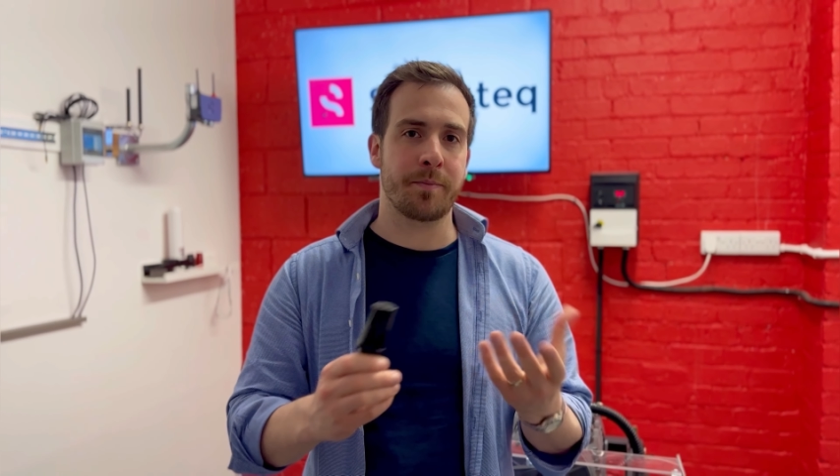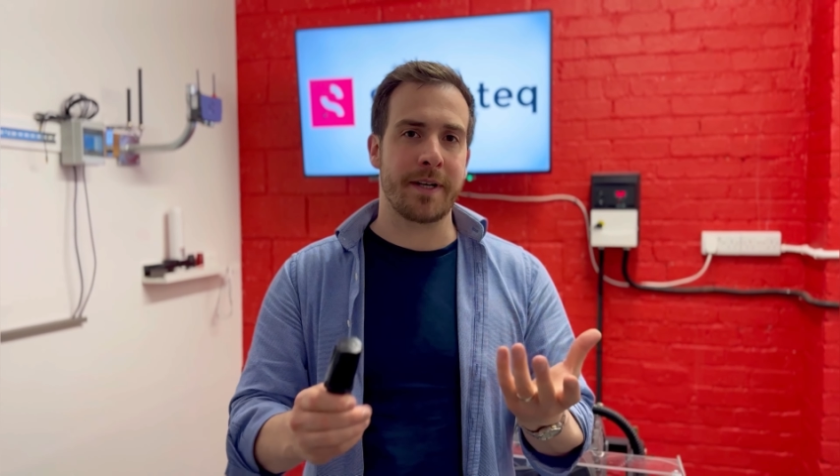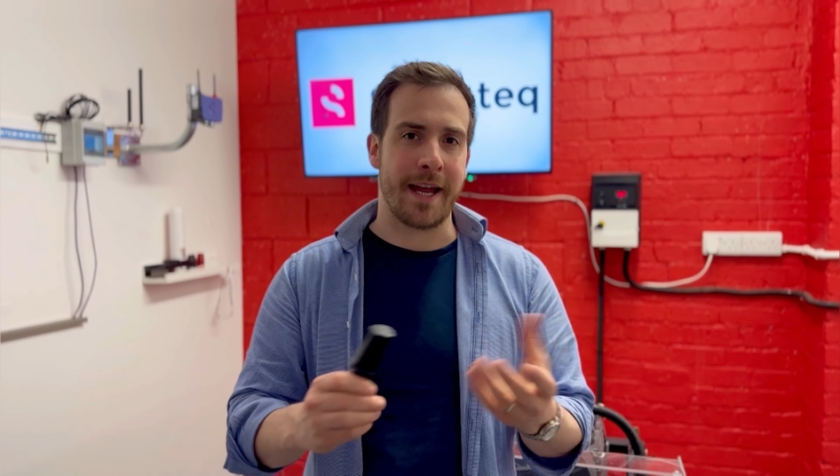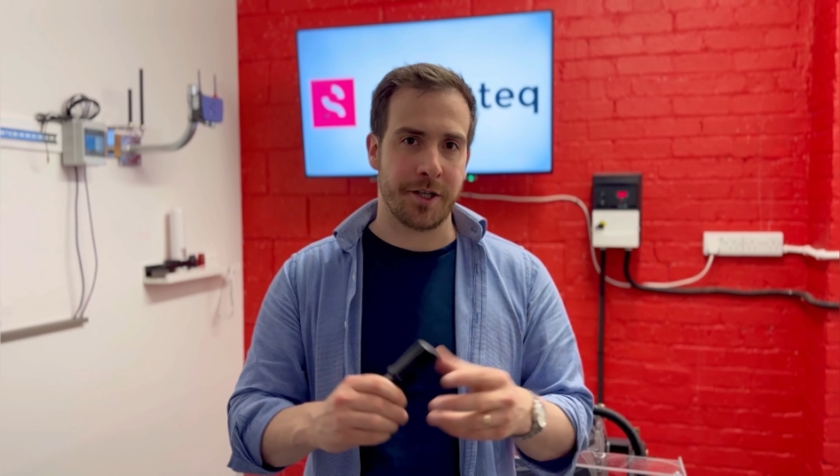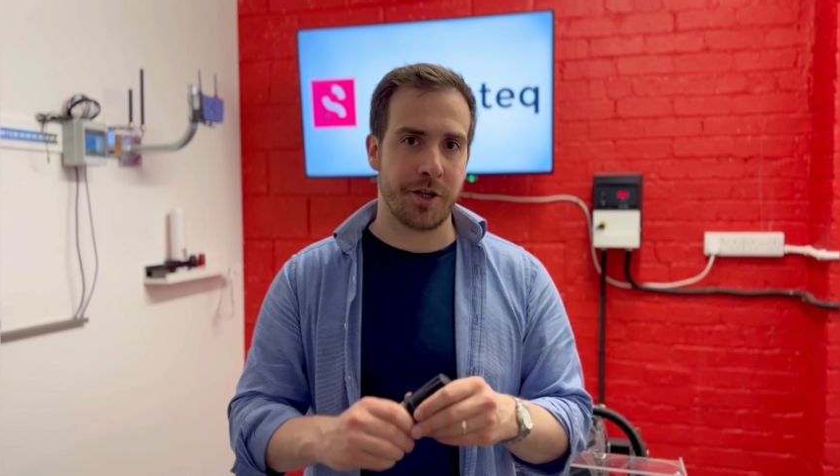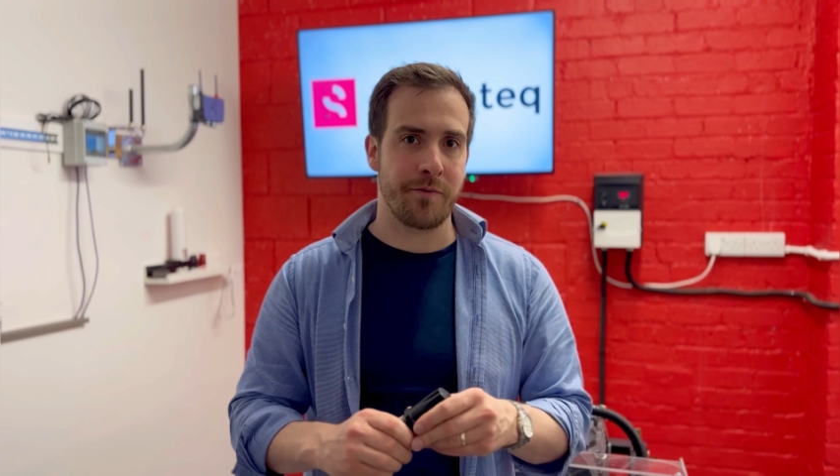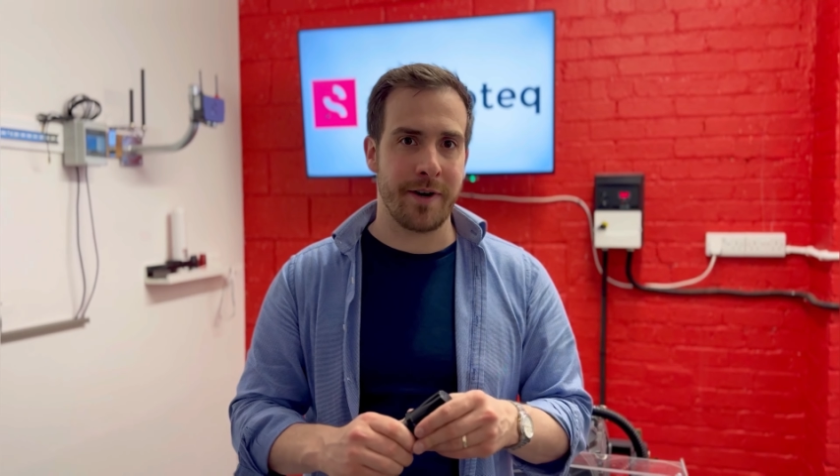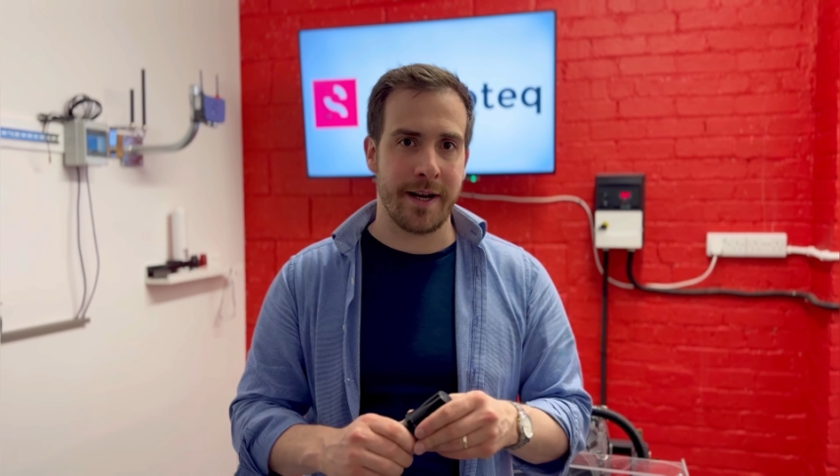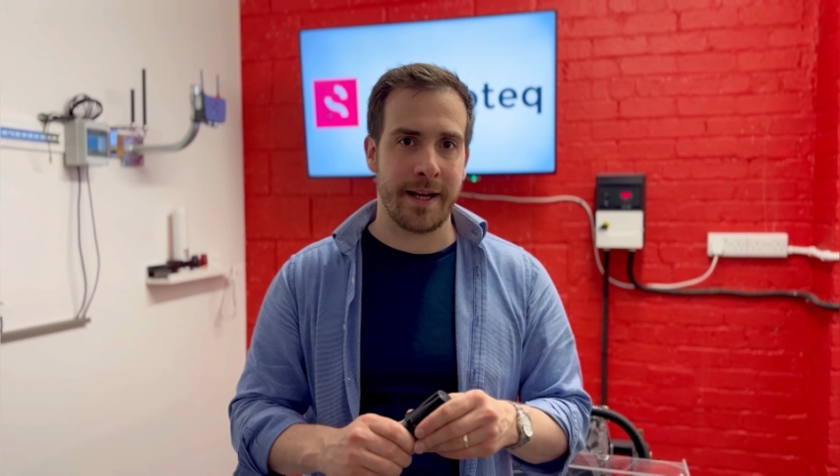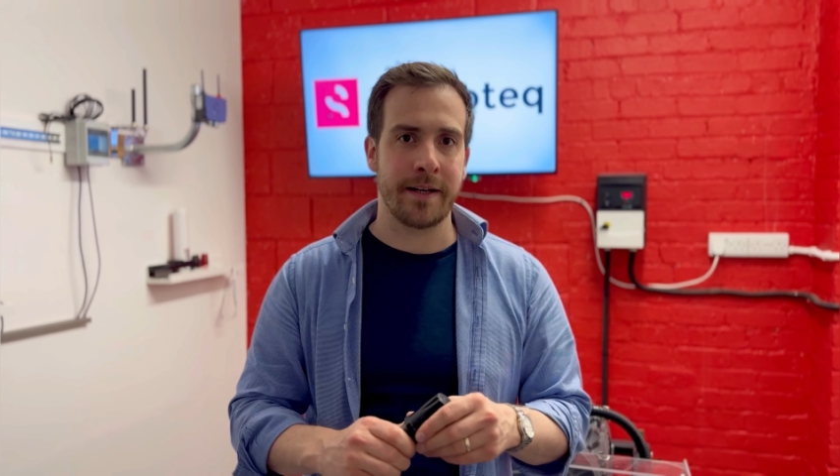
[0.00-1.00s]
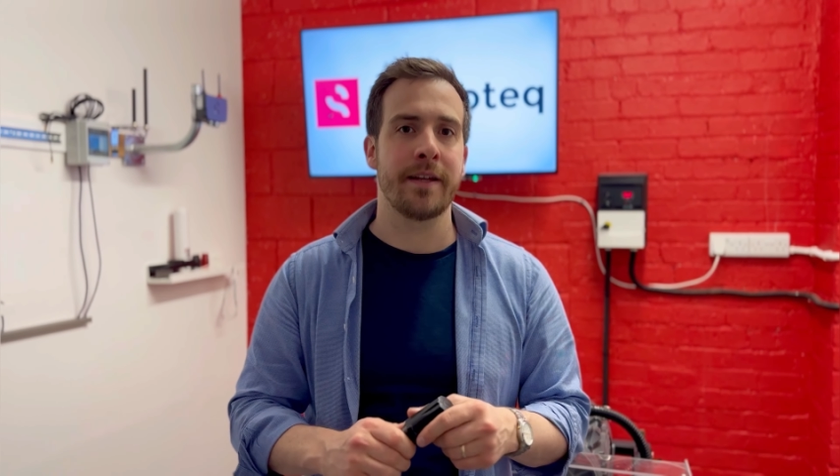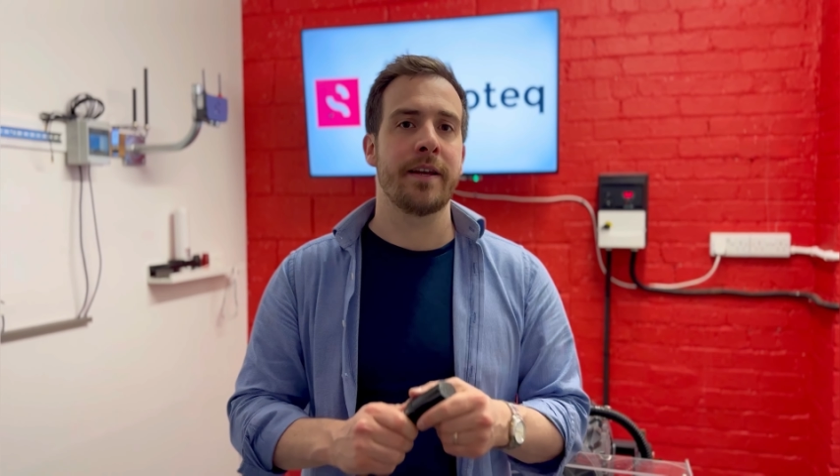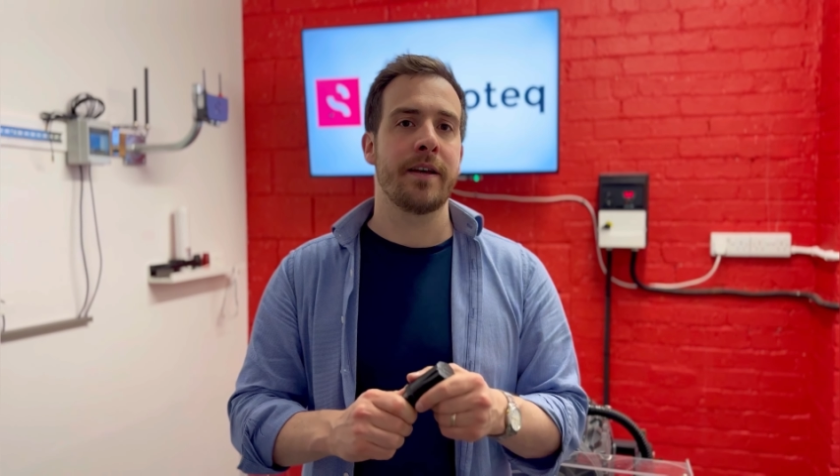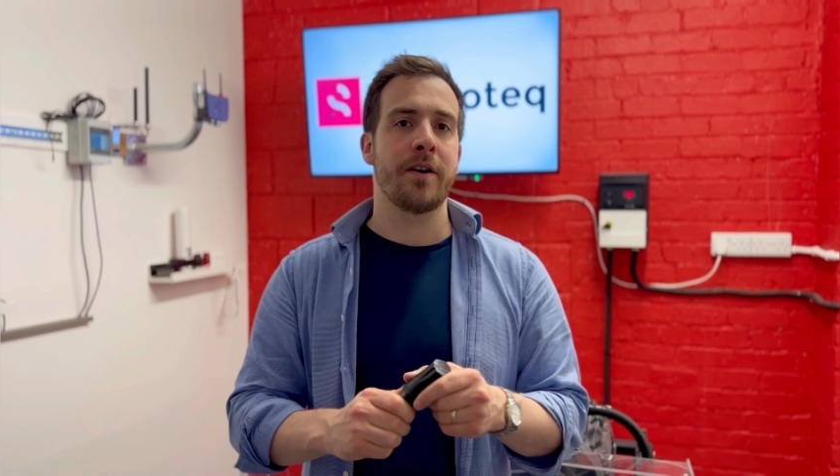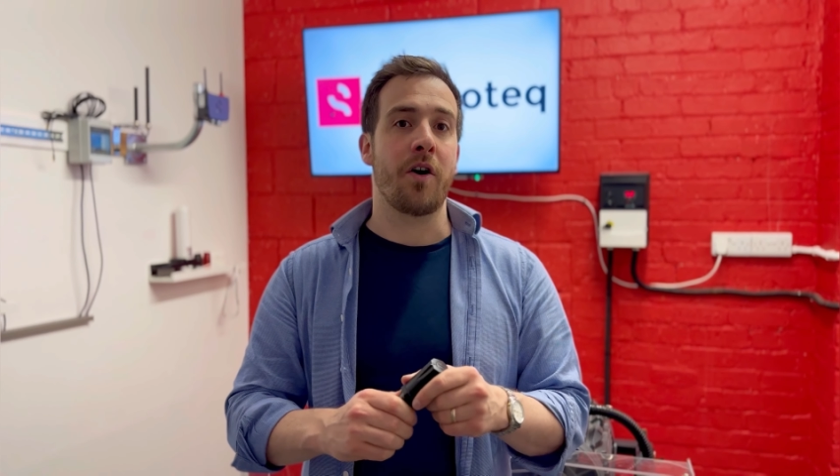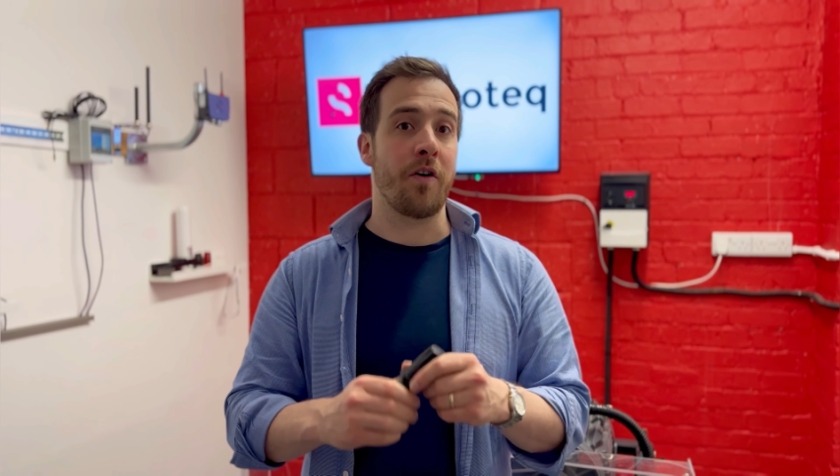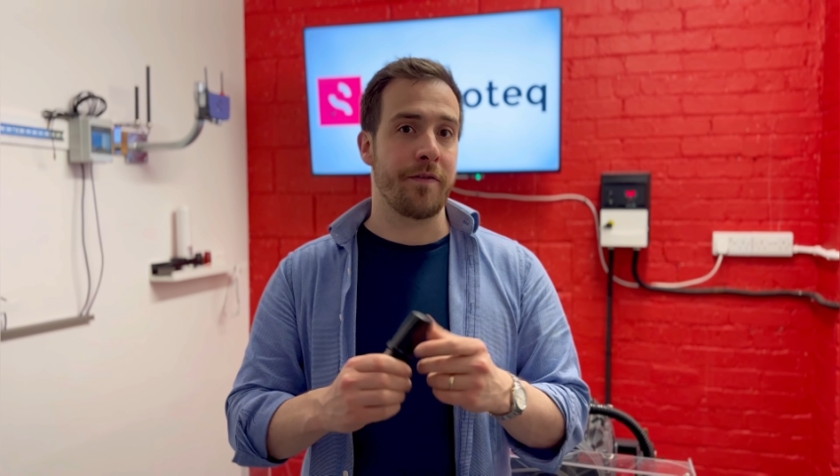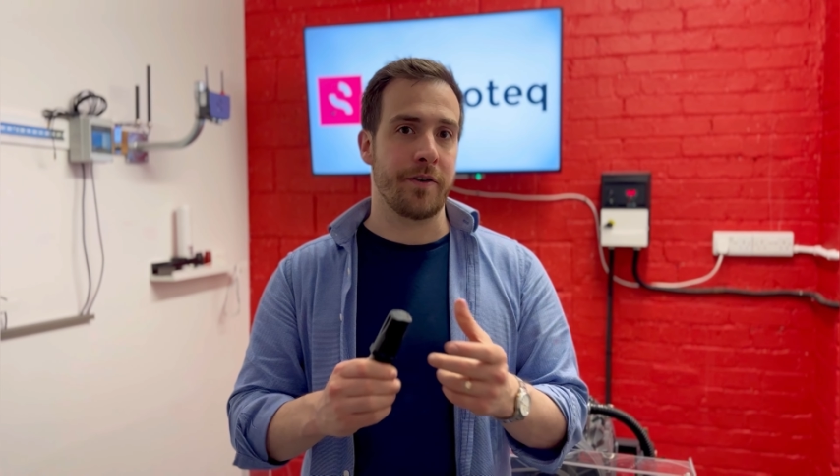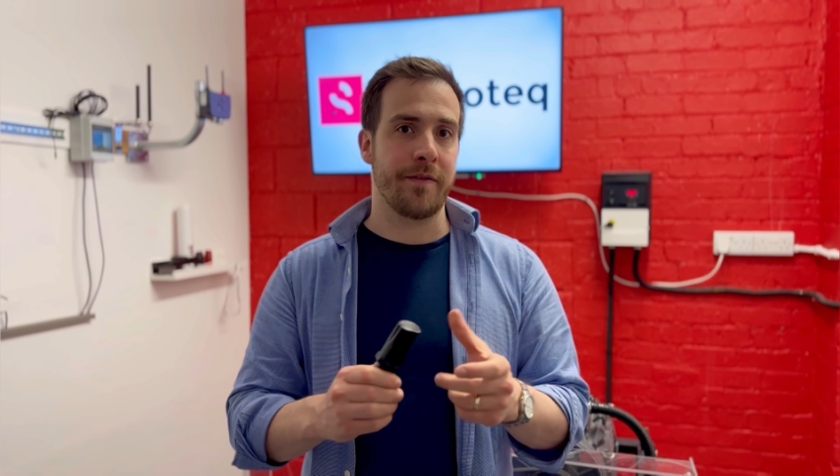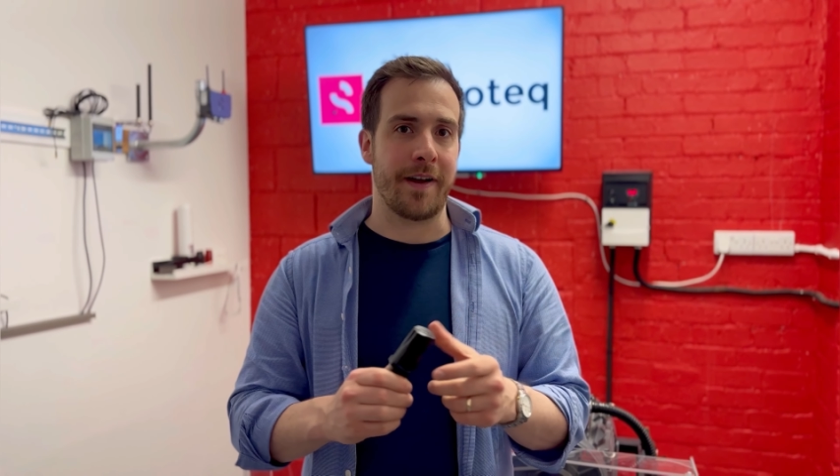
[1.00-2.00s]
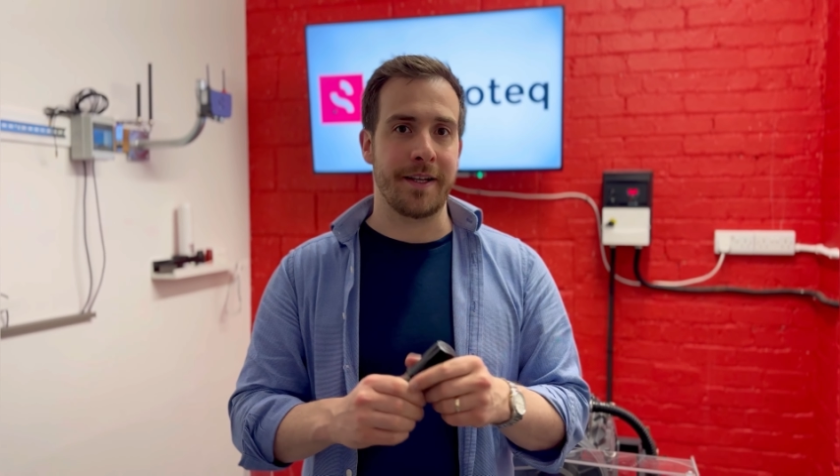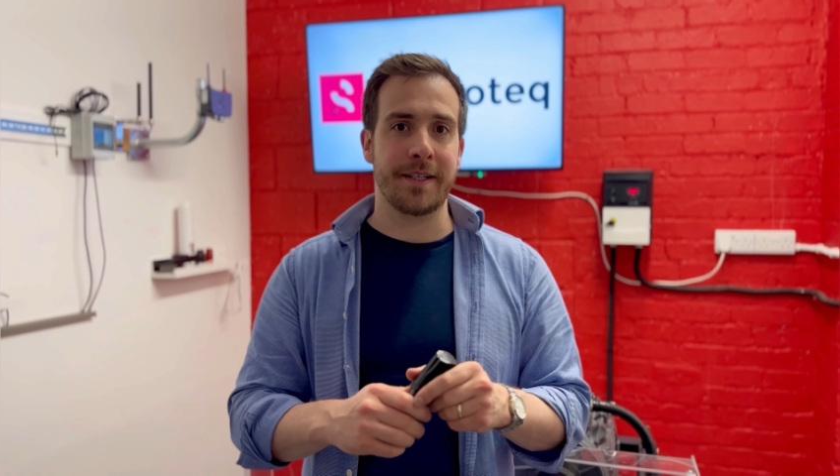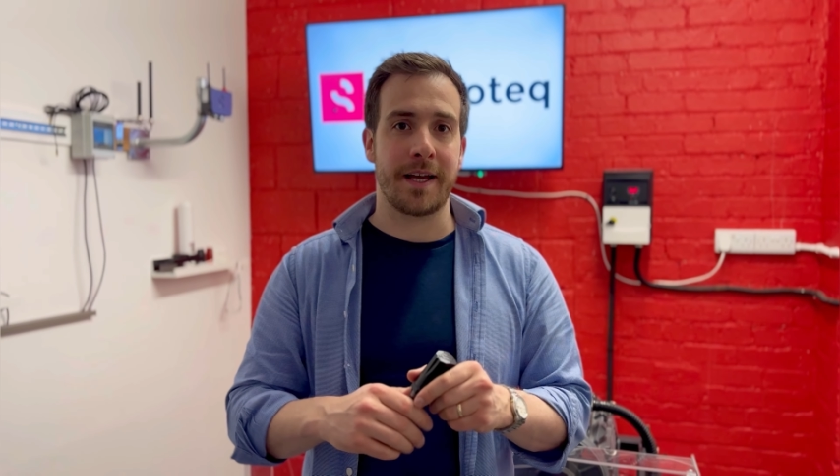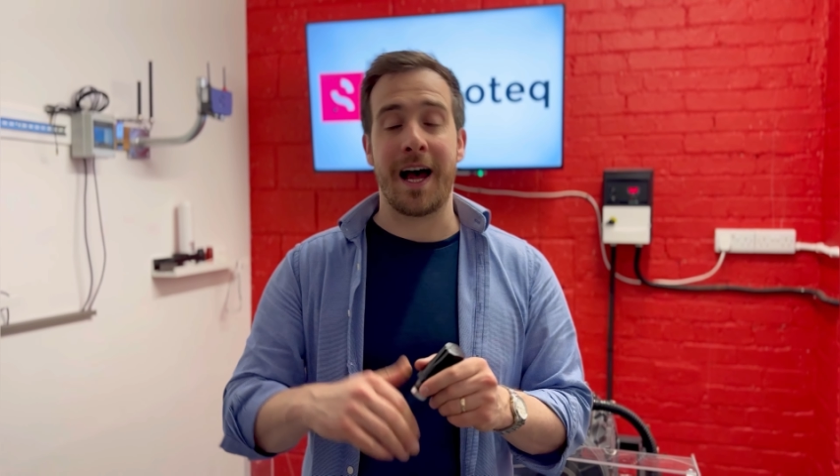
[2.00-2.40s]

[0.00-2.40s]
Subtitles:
protection rating of your device.